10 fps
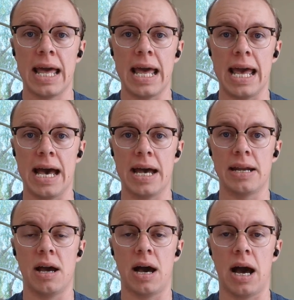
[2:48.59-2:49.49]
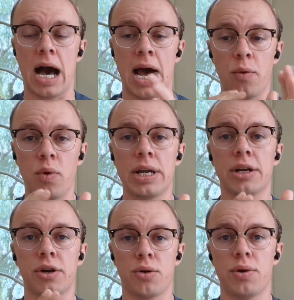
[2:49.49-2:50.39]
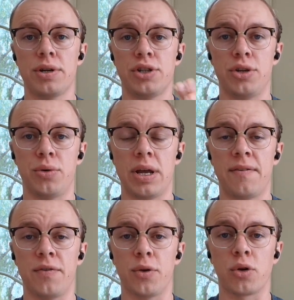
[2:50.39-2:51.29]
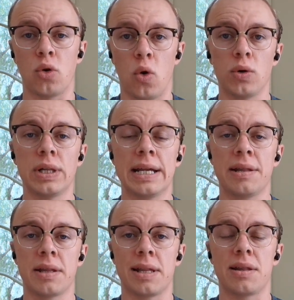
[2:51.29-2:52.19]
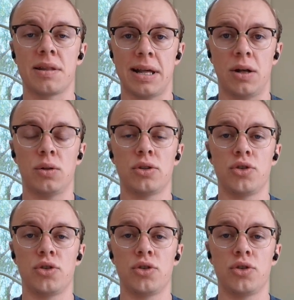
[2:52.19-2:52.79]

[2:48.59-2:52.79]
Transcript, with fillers: And I would encourage you if your goal is to sell